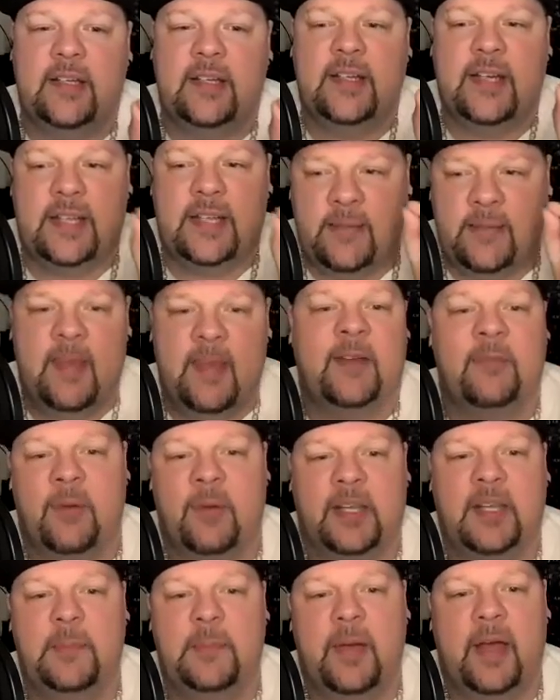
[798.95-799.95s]
and he made
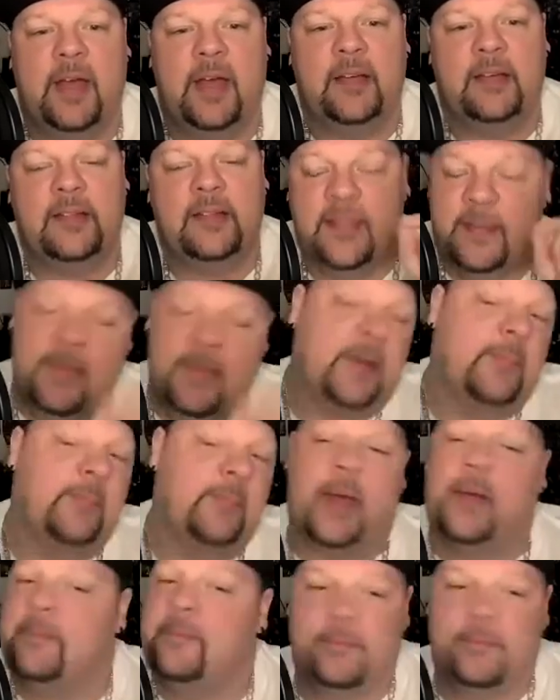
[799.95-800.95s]
Ricky pay. He made him pay,
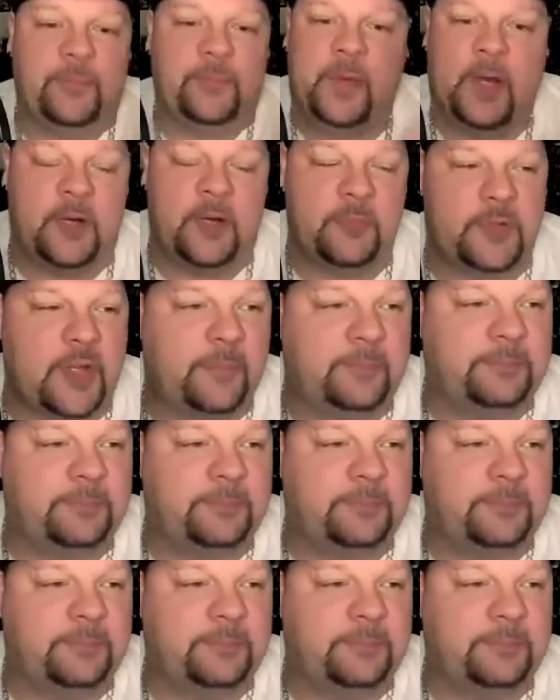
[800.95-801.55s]
100%.